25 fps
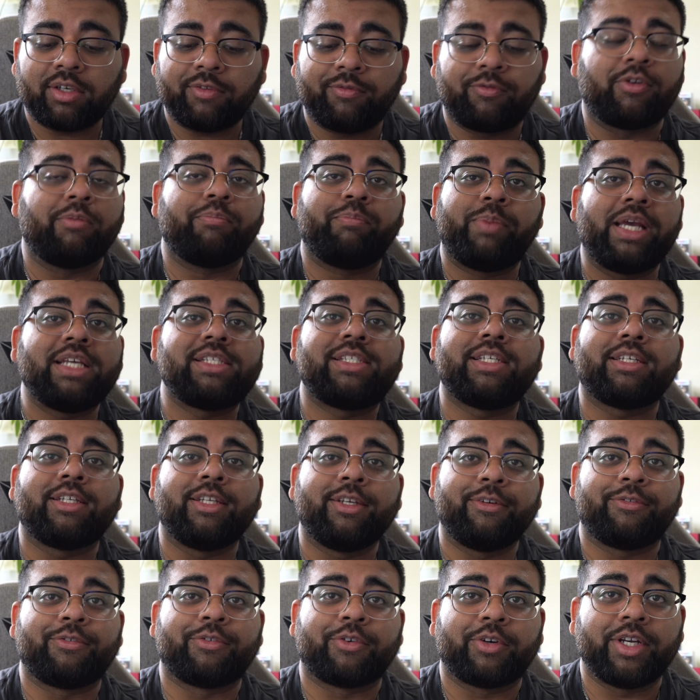for
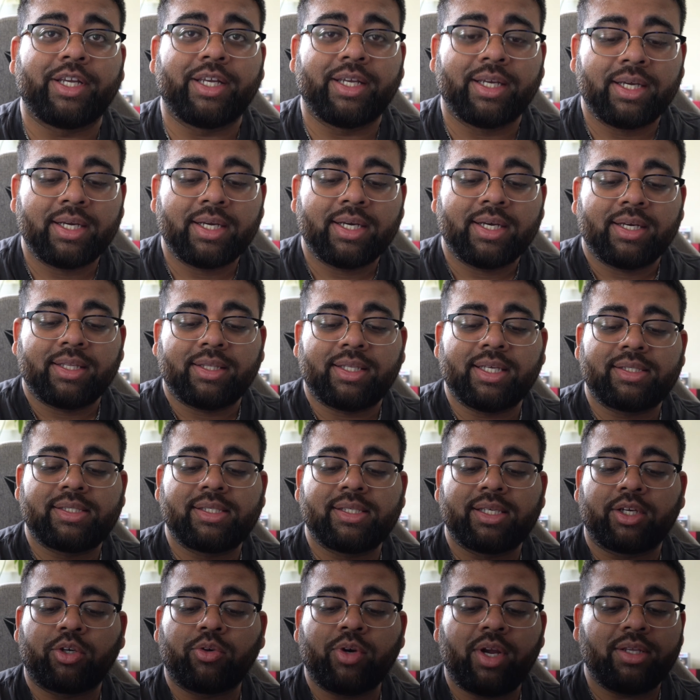basically free. This is
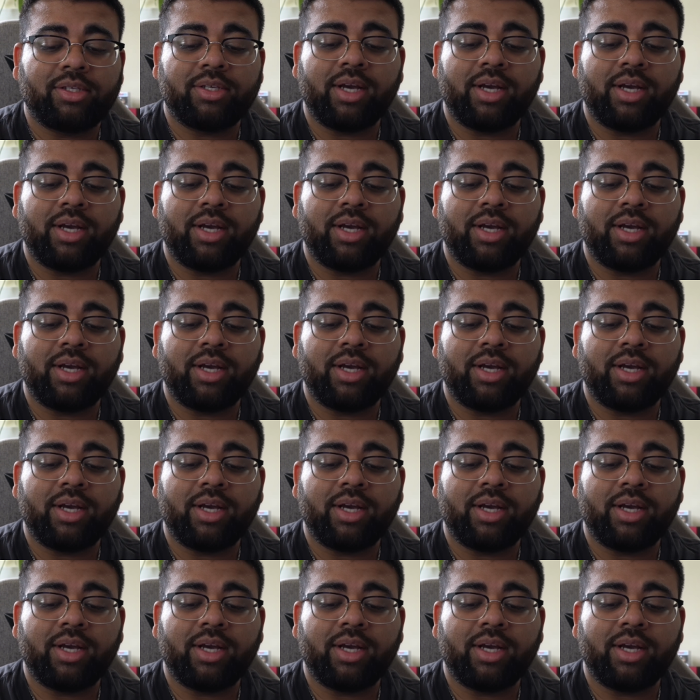a great